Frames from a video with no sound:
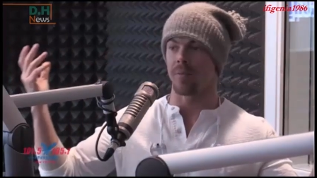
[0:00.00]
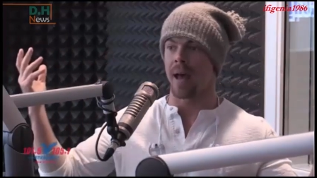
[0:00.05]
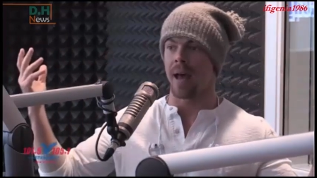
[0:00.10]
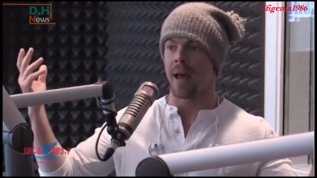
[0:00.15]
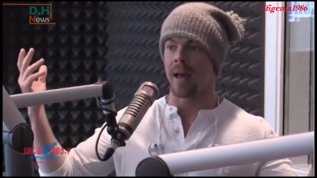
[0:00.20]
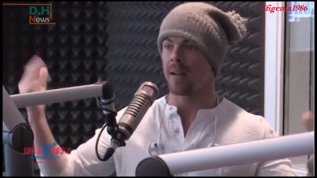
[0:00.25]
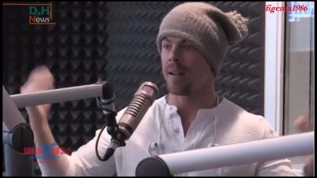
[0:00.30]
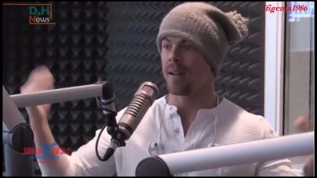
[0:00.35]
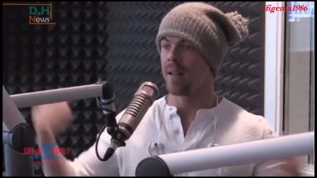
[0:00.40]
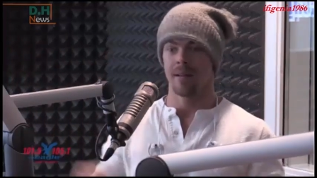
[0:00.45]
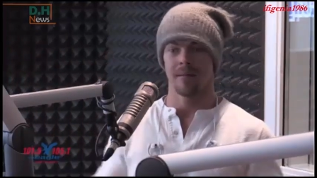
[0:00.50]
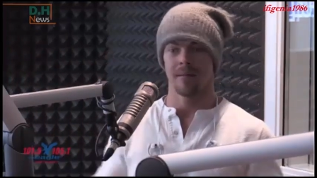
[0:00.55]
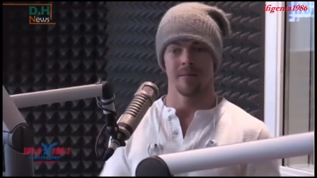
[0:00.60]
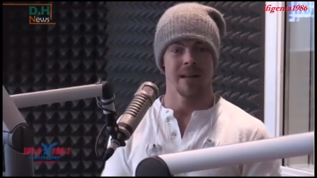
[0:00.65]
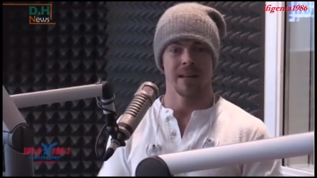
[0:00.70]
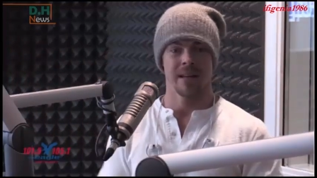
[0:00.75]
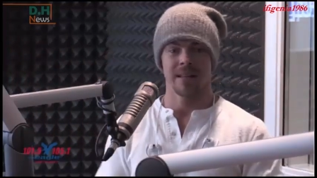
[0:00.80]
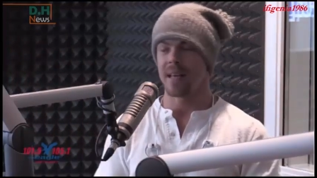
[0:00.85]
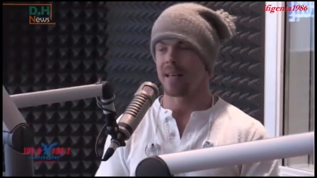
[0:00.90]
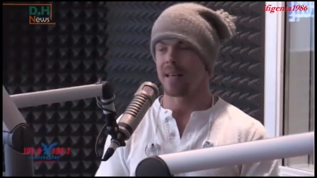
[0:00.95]
bat. Yeah.
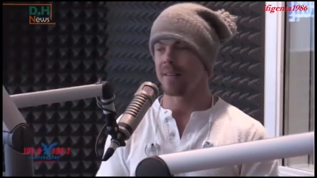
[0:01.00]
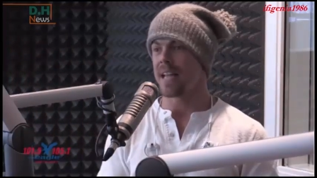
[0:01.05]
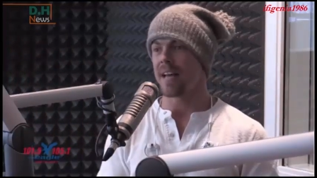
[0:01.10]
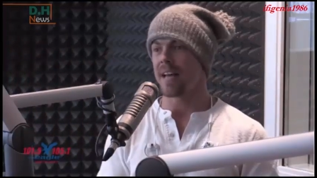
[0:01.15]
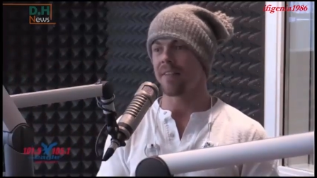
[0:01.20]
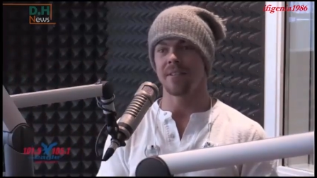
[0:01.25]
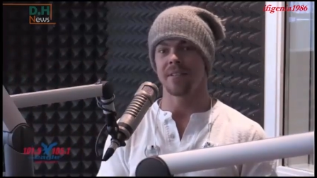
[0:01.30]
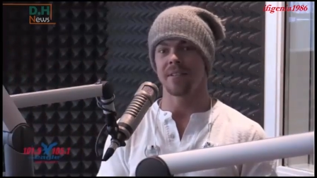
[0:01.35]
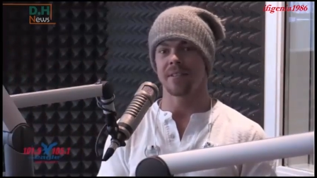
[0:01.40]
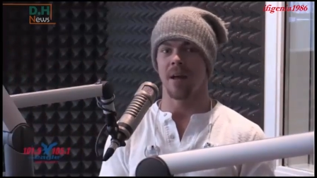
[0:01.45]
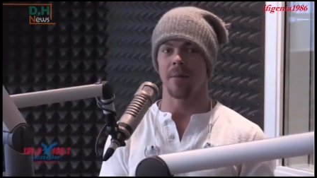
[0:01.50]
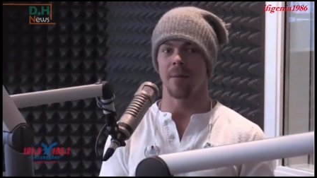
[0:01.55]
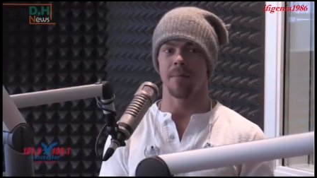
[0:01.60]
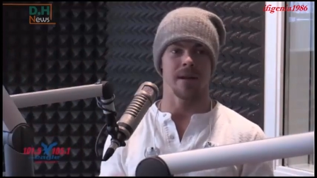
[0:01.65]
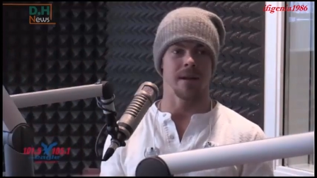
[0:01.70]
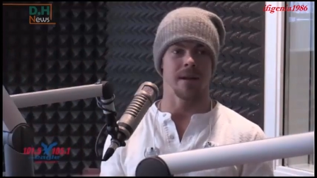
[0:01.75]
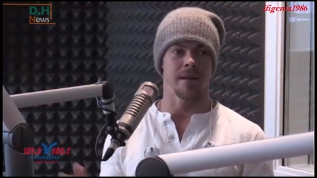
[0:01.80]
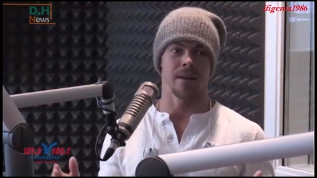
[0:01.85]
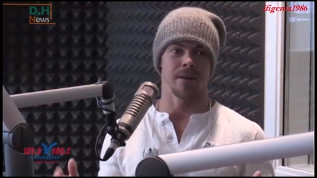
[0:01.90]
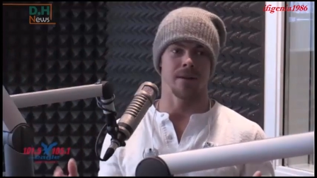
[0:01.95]
That definitely does not
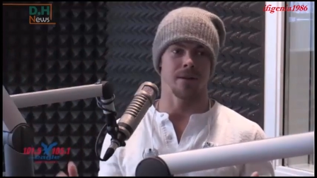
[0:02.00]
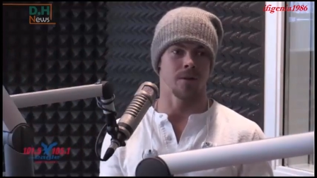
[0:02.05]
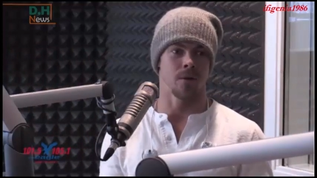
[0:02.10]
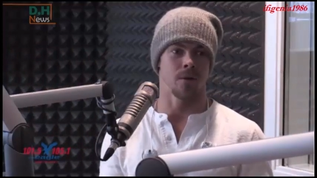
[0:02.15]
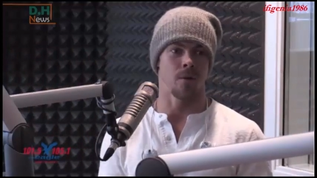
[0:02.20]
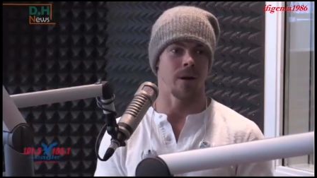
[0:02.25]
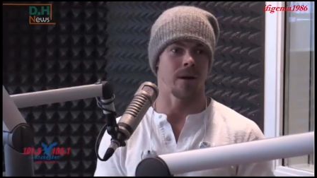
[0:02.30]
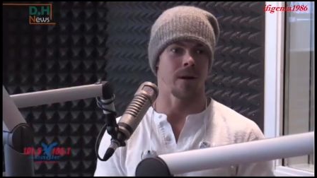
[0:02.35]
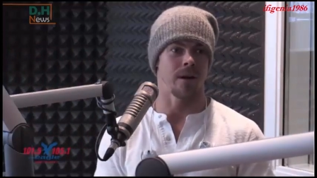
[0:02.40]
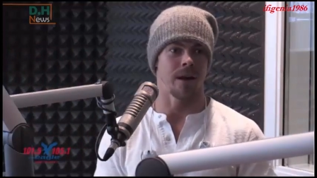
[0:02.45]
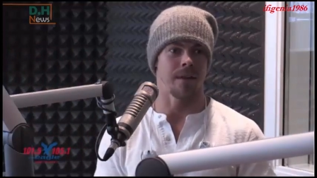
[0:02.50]
mean that you're going to win.